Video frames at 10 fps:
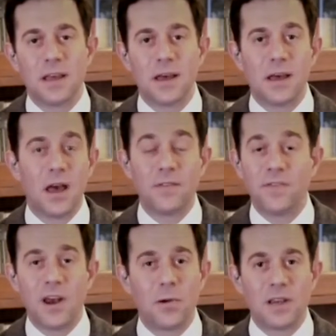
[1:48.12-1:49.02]
at
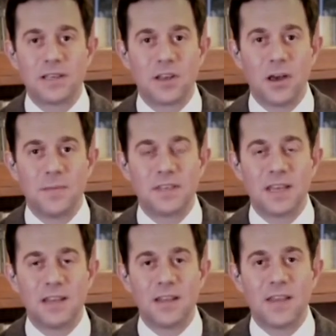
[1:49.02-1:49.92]
various times
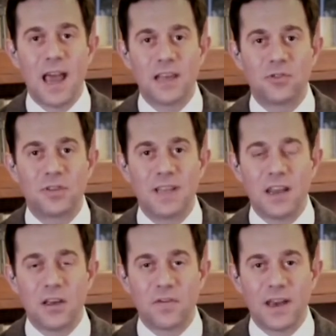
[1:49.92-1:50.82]
said that the
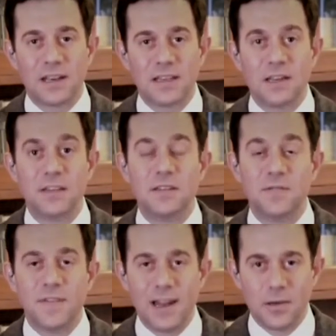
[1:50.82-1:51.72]
AstraZeneca vaccine
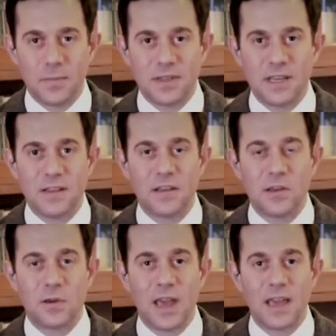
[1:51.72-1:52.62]
developed in
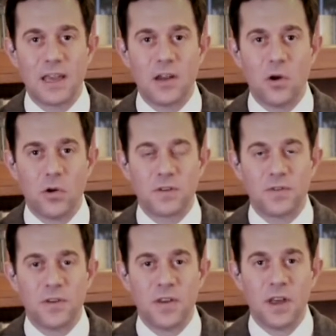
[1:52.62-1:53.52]
the UK in
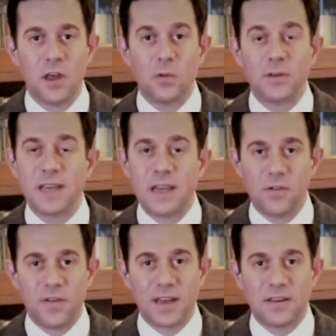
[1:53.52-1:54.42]
Oxford was
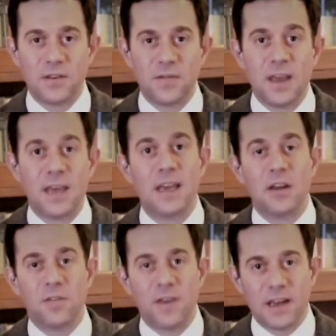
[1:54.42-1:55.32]
ineffective
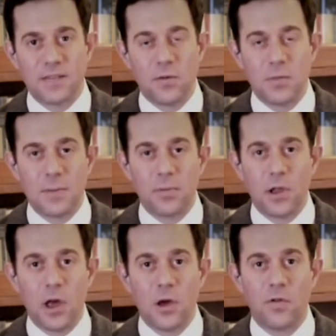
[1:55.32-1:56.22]
in
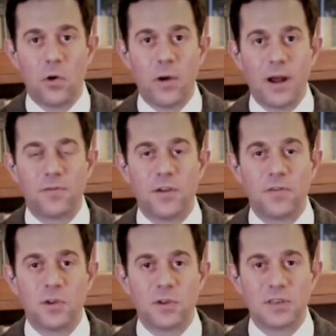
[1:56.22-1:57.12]
people over around
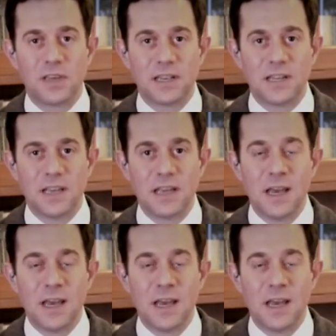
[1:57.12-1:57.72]
50 or 60.